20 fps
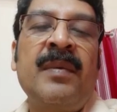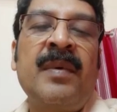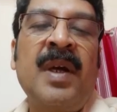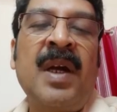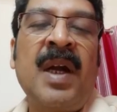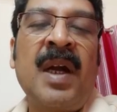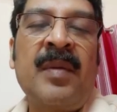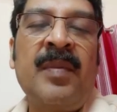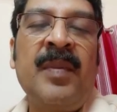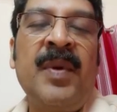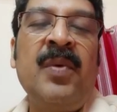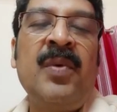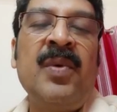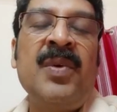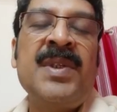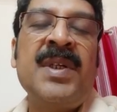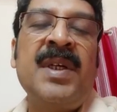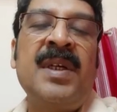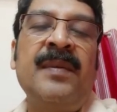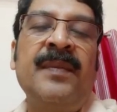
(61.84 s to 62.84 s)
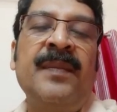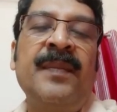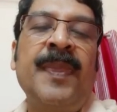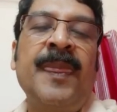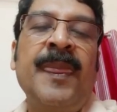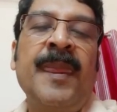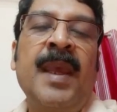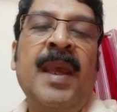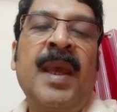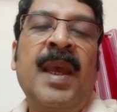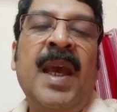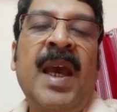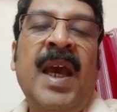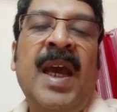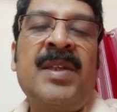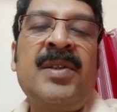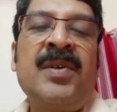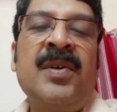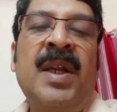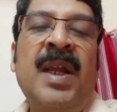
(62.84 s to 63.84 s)
gut mucosa,
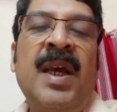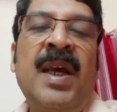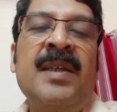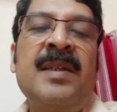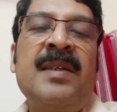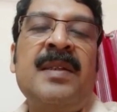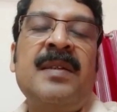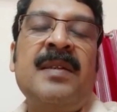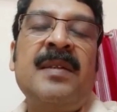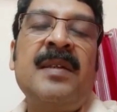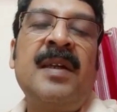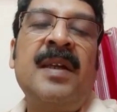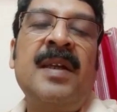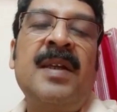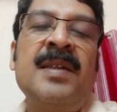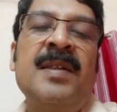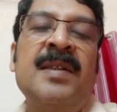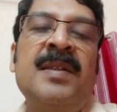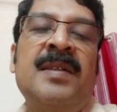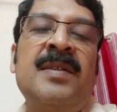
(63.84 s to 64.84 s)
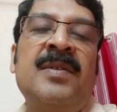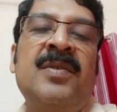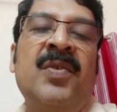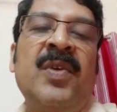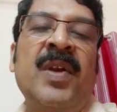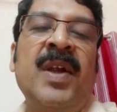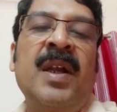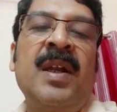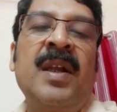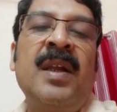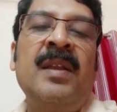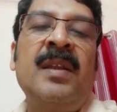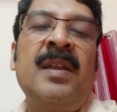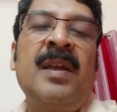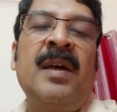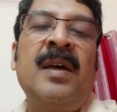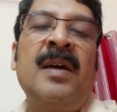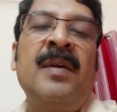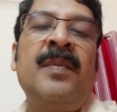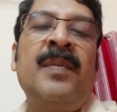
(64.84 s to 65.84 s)
as well as it is triggering
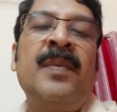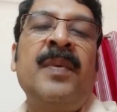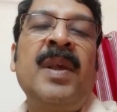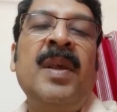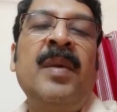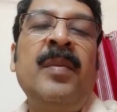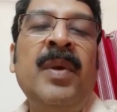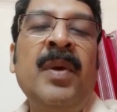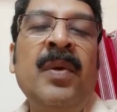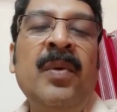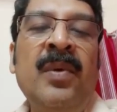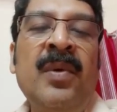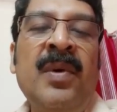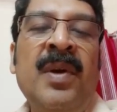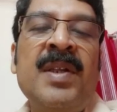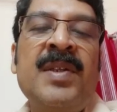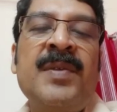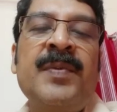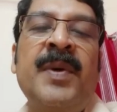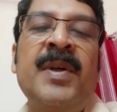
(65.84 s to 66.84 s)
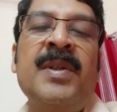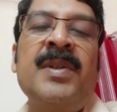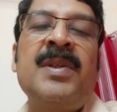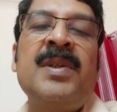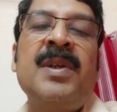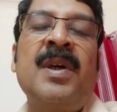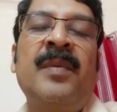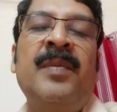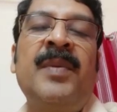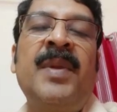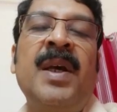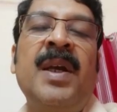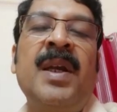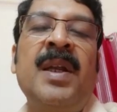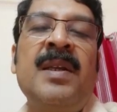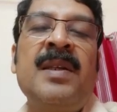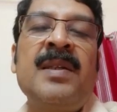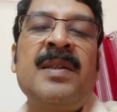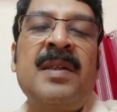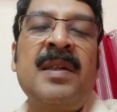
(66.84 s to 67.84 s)
the immune response of the
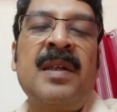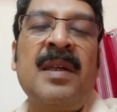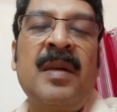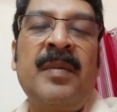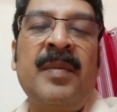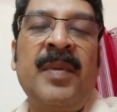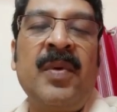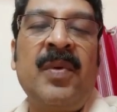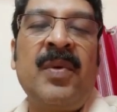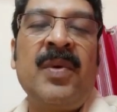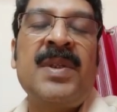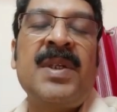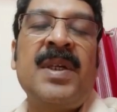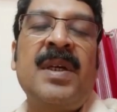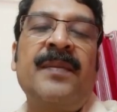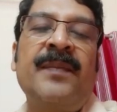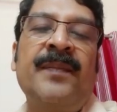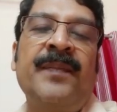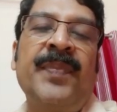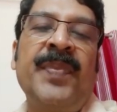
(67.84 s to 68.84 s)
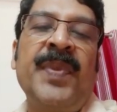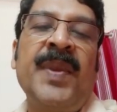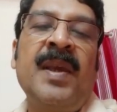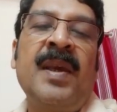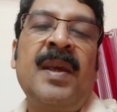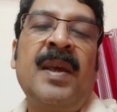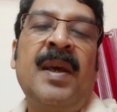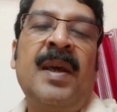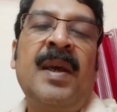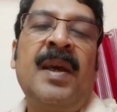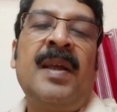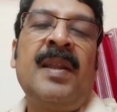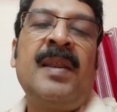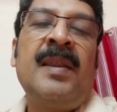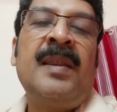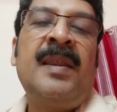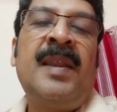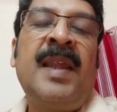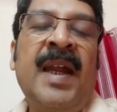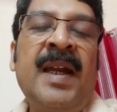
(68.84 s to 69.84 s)
intestinal mucosa.
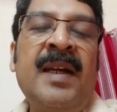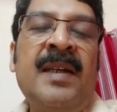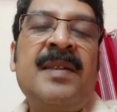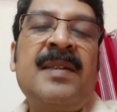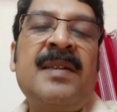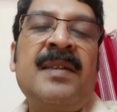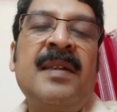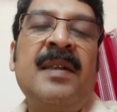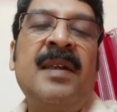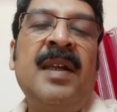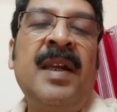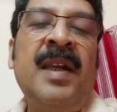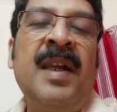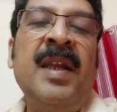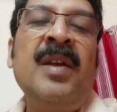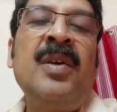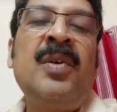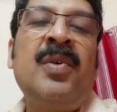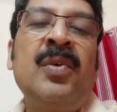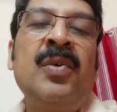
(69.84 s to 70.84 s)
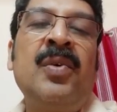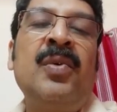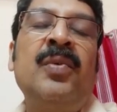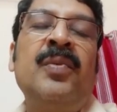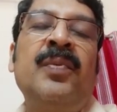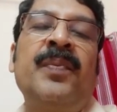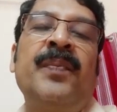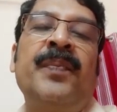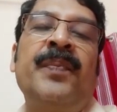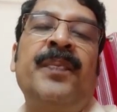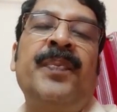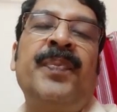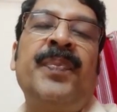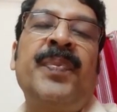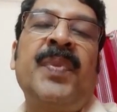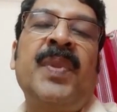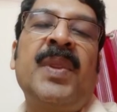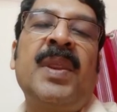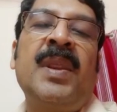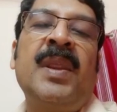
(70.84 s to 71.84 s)
That's leading to
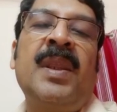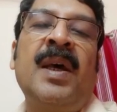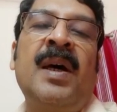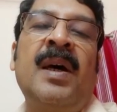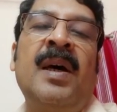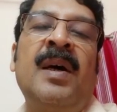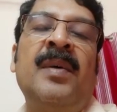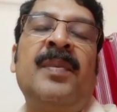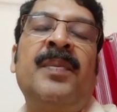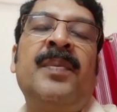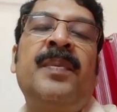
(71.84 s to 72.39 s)
the